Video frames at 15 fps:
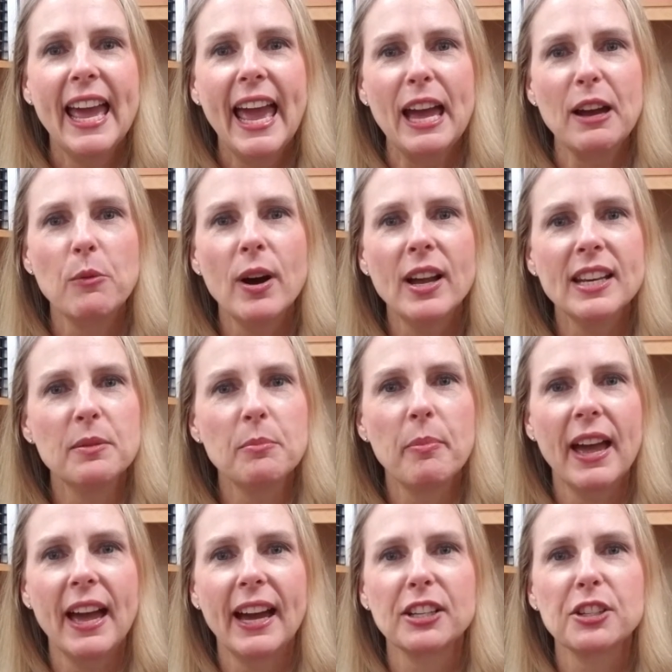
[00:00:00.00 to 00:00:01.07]
and what
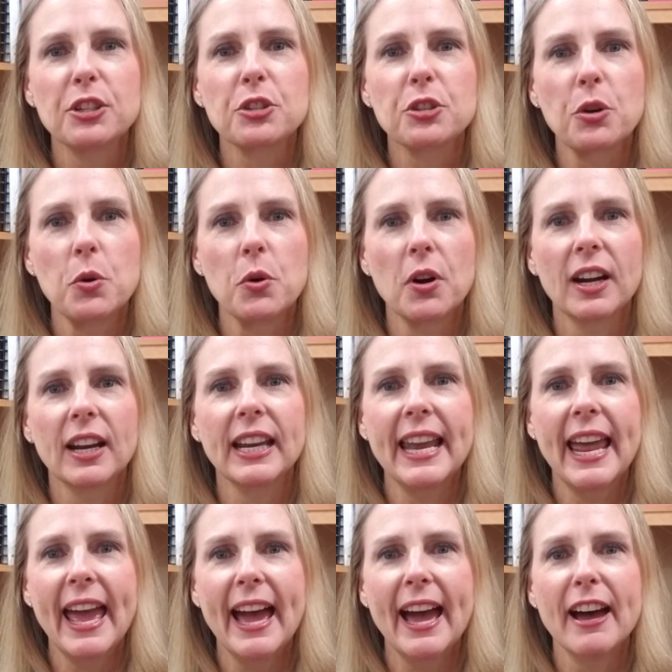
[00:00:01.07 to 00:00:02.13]
impact your score can
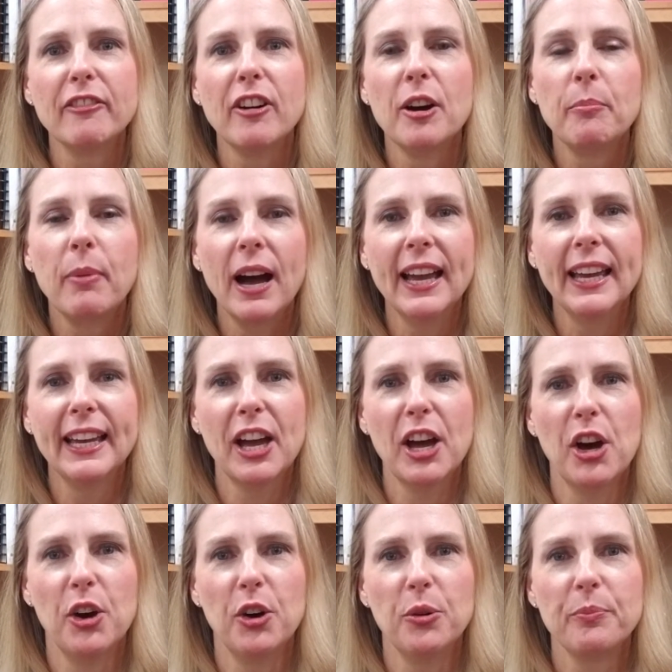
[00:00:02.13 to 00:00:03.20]
have on buying a
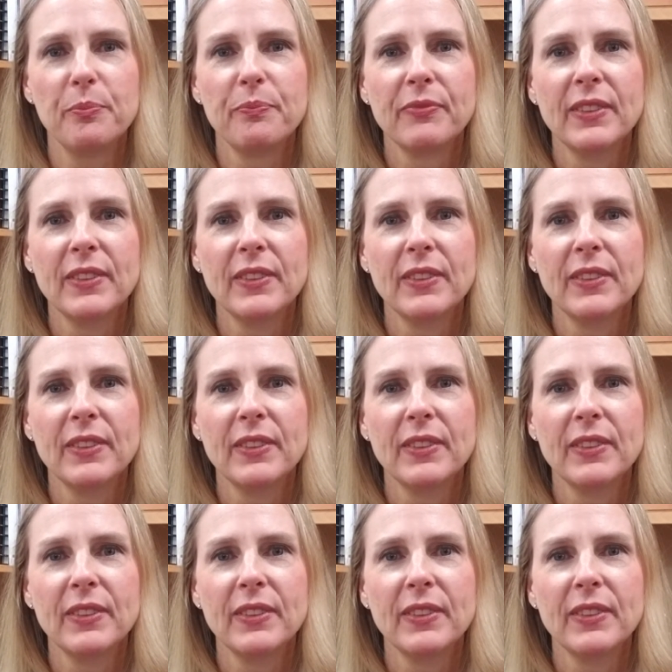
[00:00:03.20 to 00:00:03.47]
home.